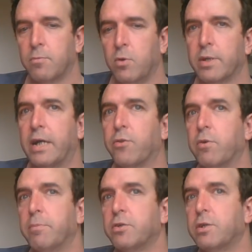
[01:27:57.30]
We only got
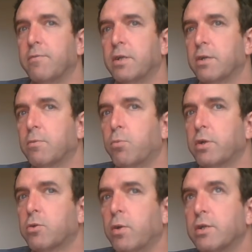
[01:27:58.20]
3 minutes. Do you have any other
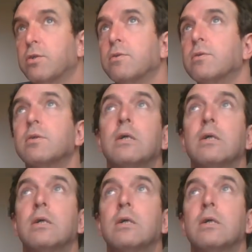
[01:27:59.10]
weird questions?